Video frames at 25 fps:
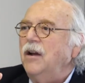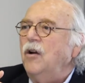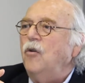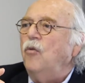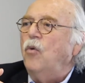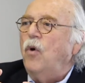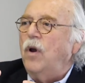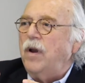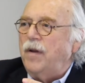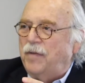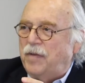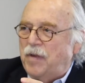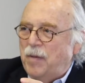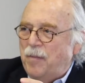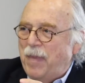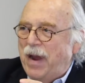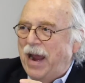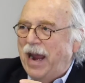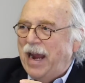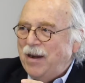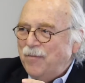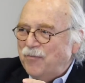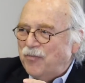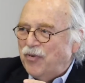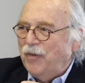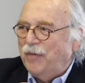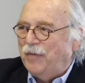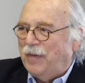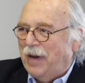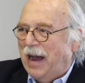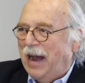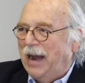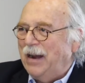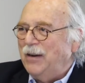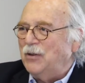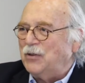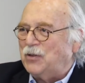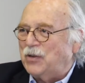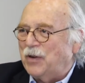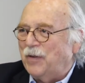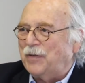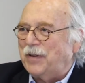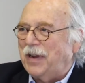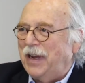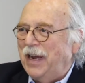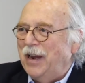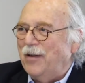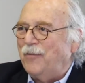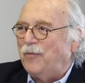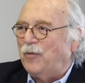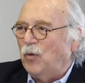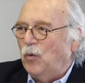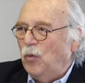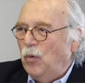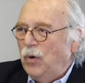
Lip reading: one of the main providers of care for